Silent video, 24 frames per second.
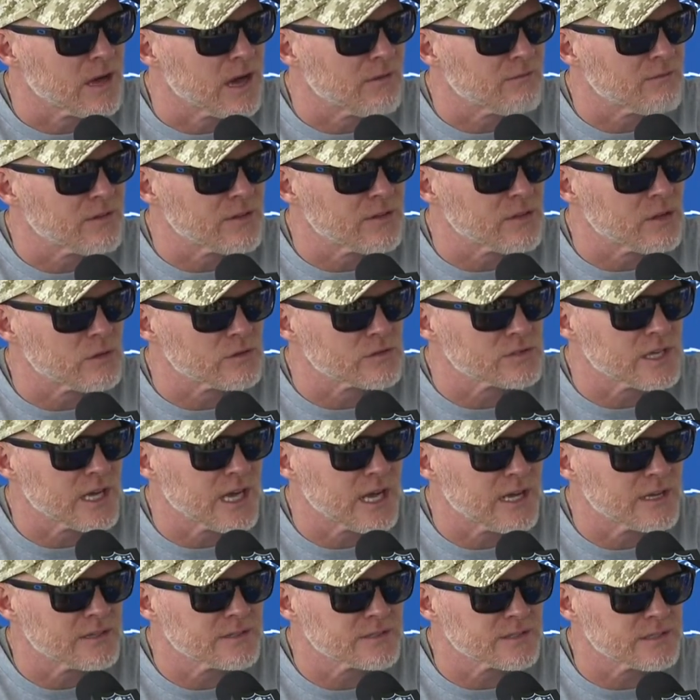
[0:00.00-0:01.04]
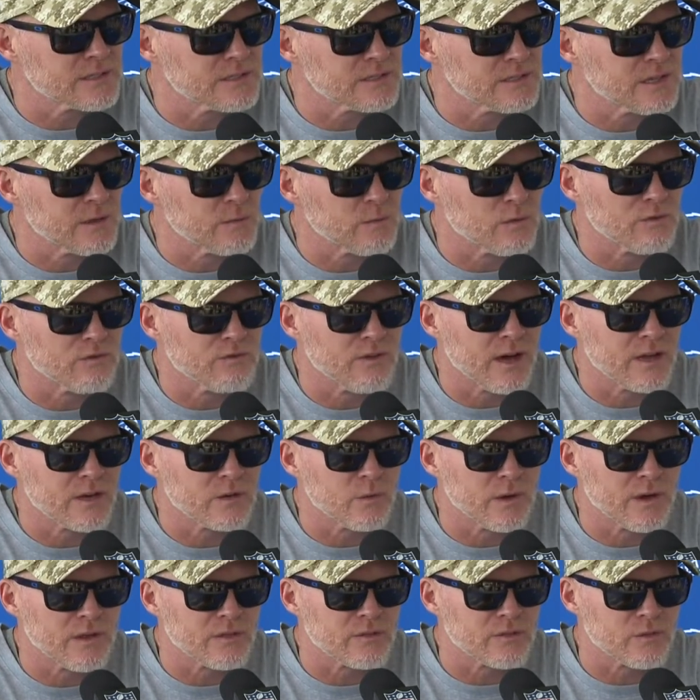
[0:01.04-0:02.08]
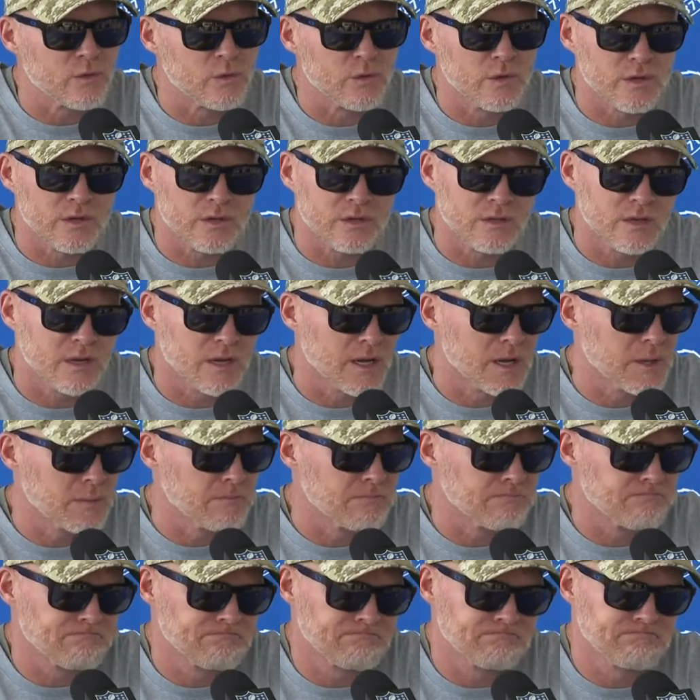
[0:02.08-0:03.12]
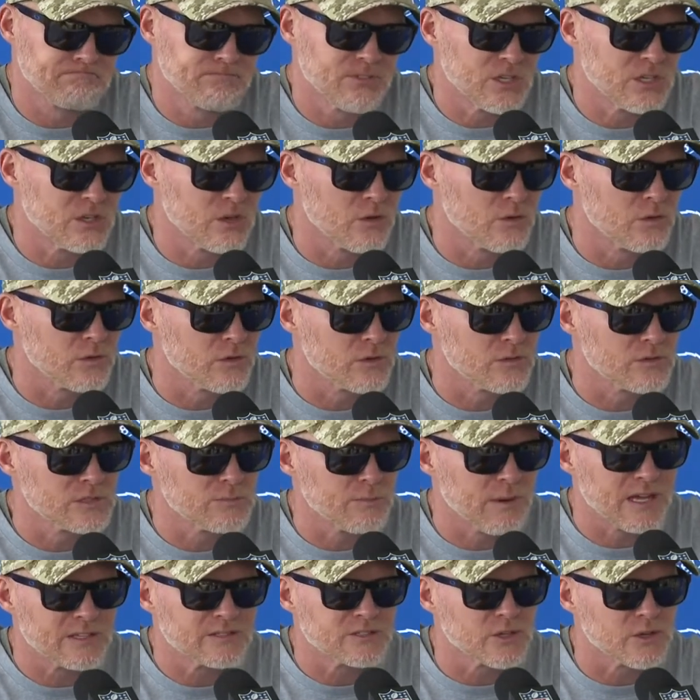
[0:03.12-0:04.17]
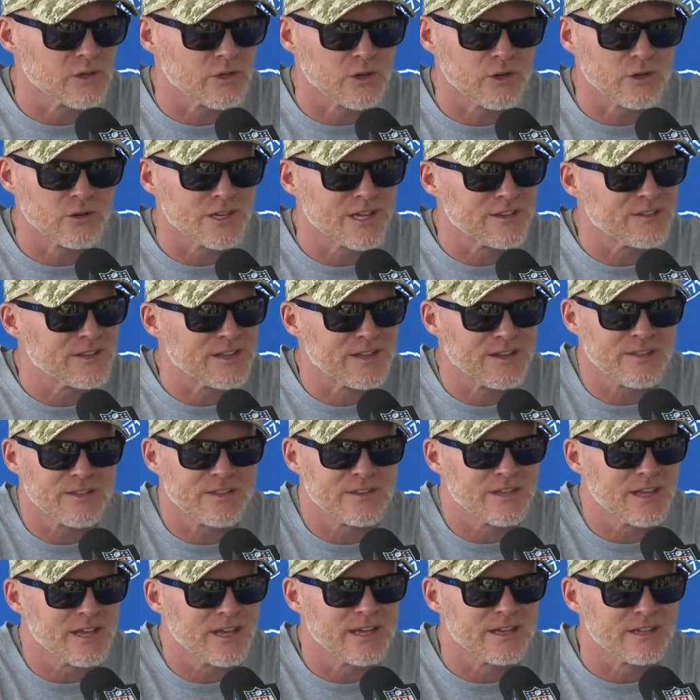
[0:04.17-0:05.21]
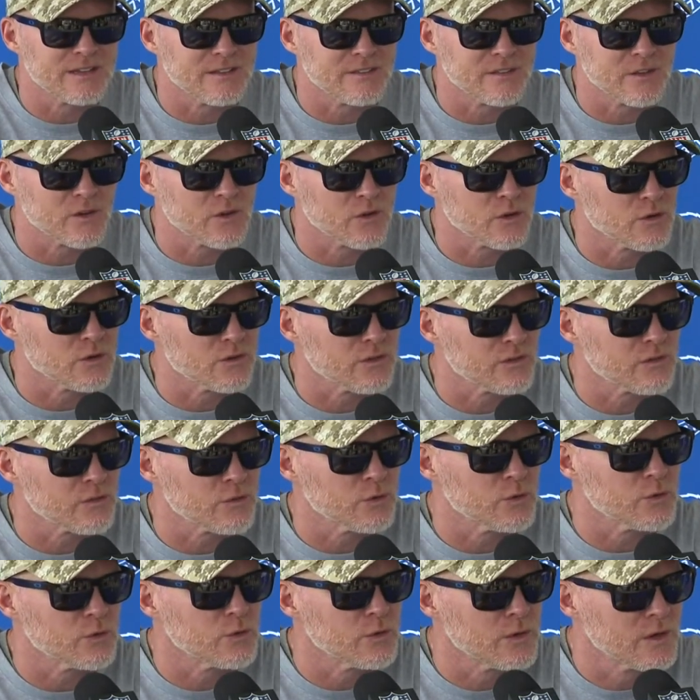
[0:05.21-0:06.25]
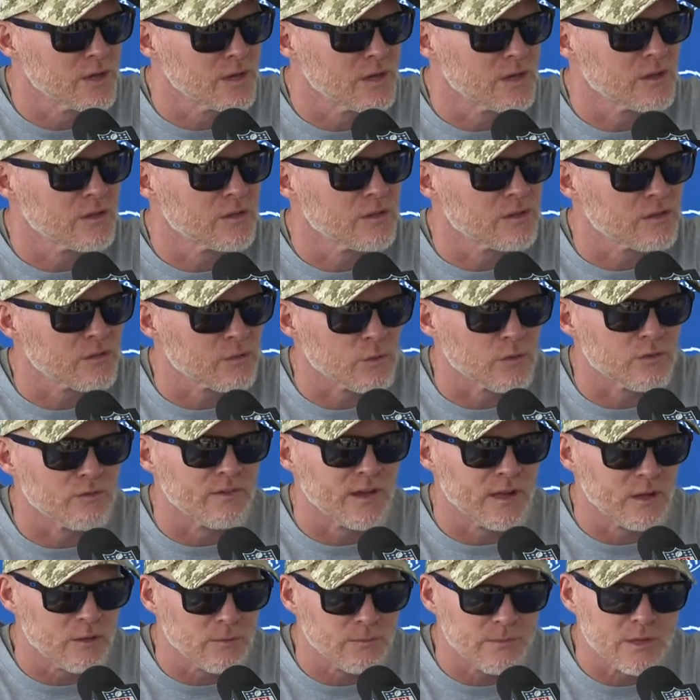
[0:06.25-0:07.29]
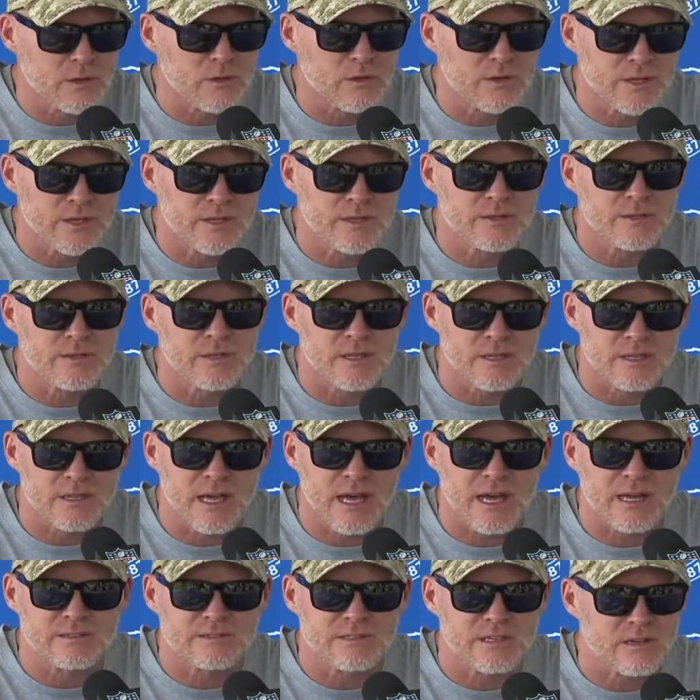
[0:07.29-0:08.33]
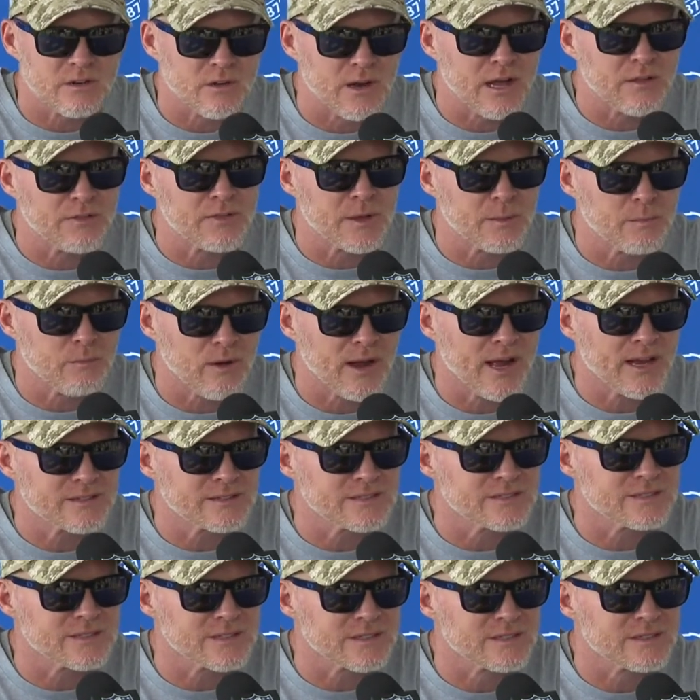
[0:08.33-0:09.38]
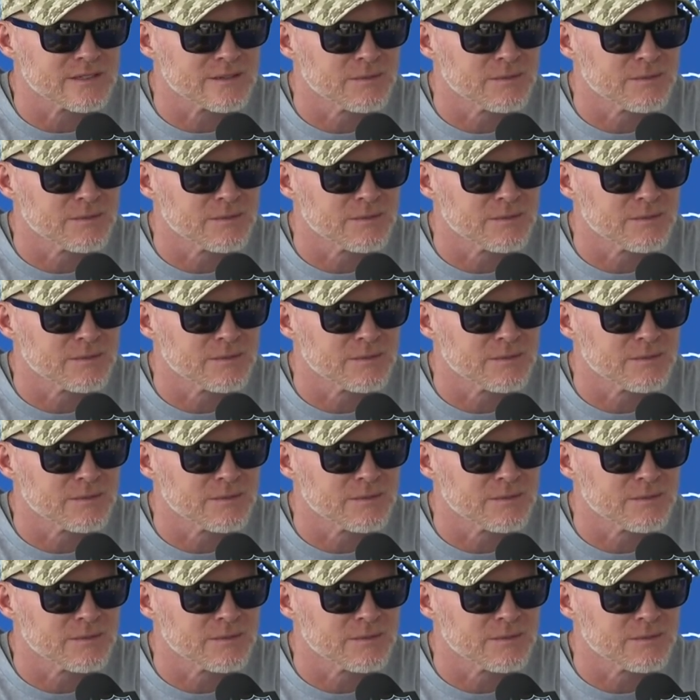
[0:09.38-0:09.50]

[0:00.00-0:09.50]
confident in those guys, and, and we'll find a way through it. Uh, spots are earned at the end of the day. earned through, uh, through availability and, and, guys that are out there practicing.